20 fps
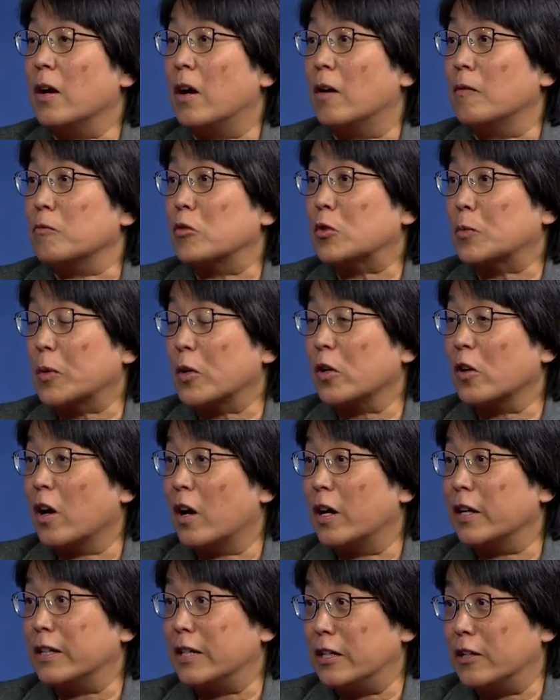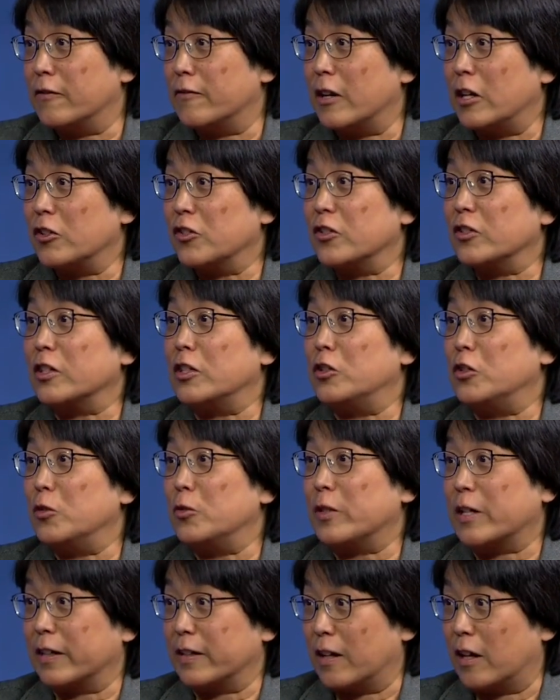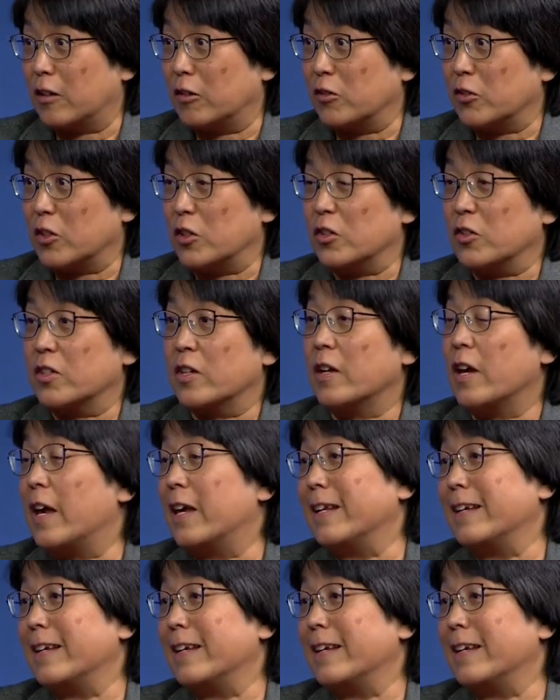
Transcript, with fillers: Um, spur on innovation and new technologies.